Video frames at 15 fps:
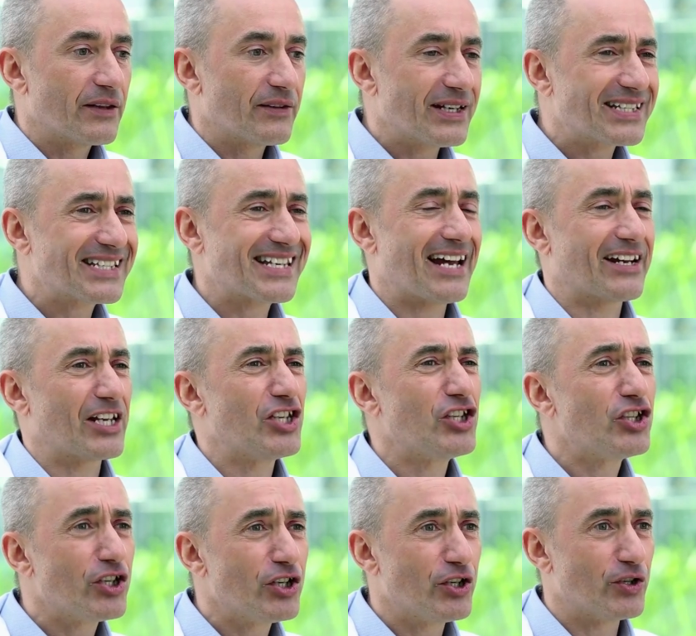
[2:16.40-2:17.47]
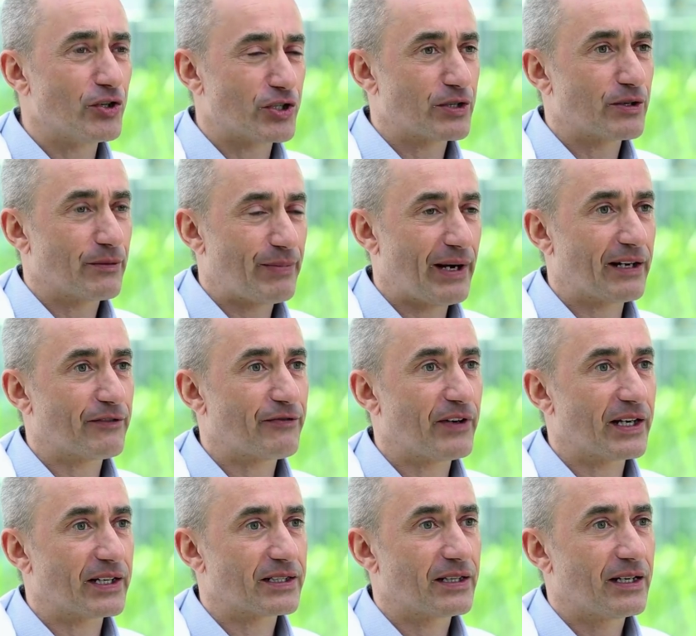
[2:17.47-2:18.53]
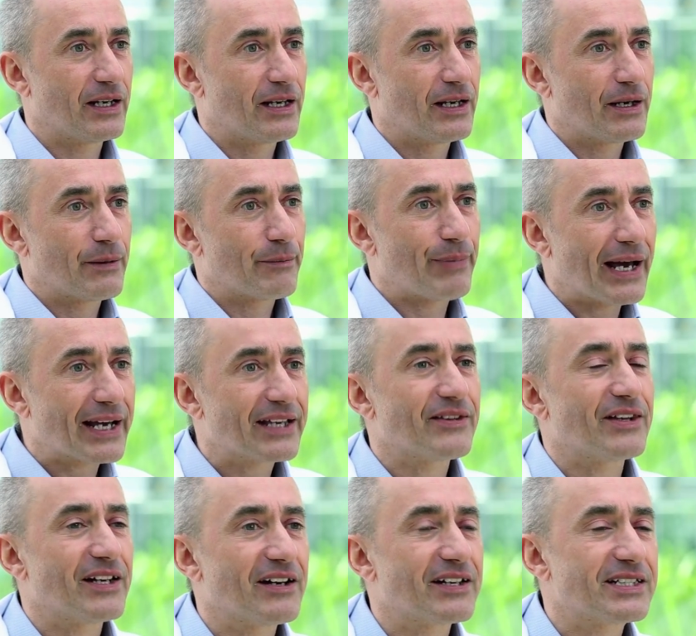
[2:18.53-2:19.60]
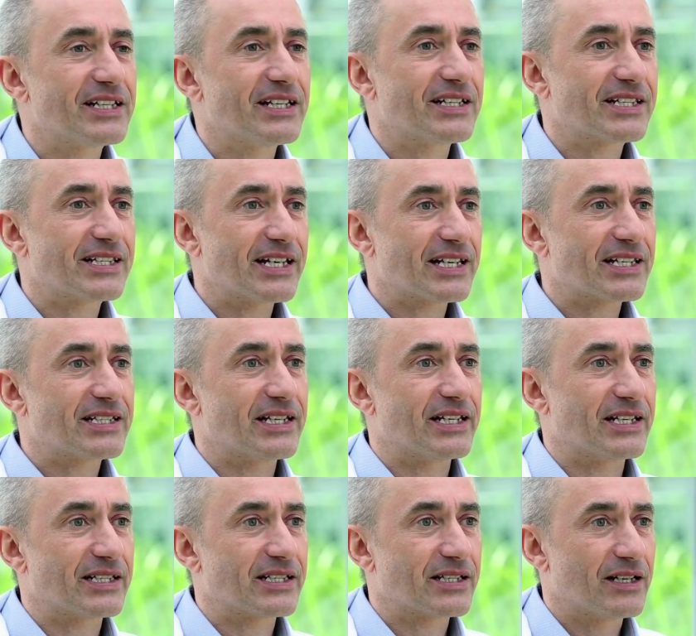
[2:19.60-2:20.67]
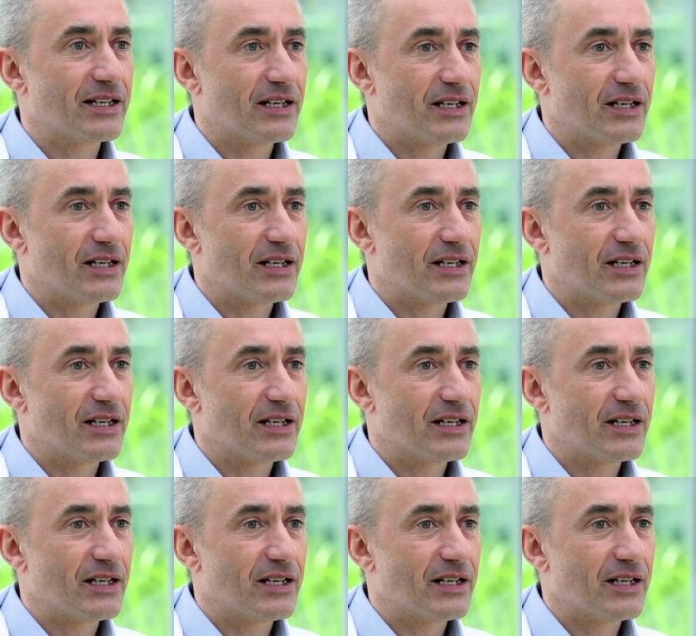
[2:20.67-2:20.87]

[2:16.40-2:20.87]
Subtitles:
This has had a huge benefit. Back in the 1960s,